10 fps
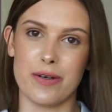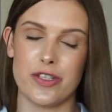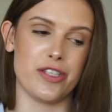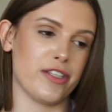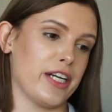It's
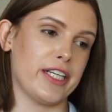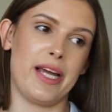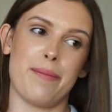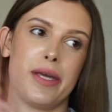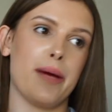just like
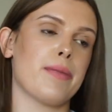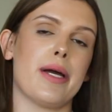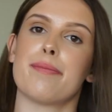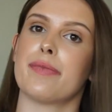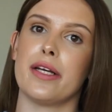yep,
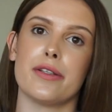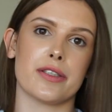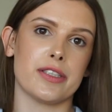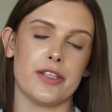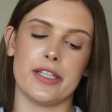that
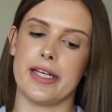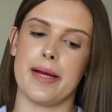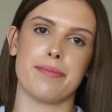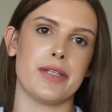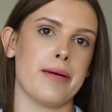looks good,
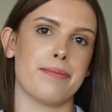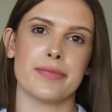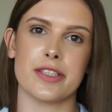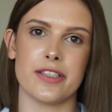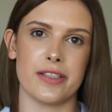yep,
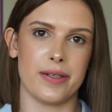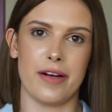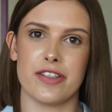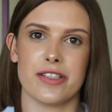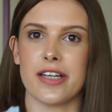because
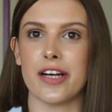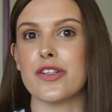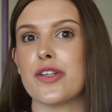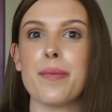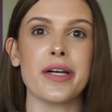I've just done it
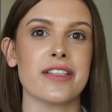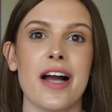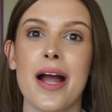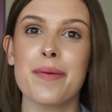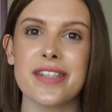so many
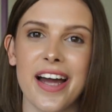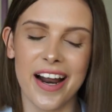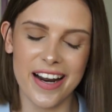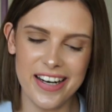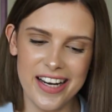times
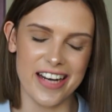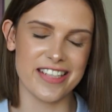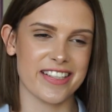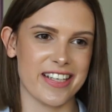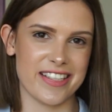that it
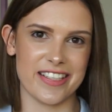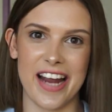just gets in your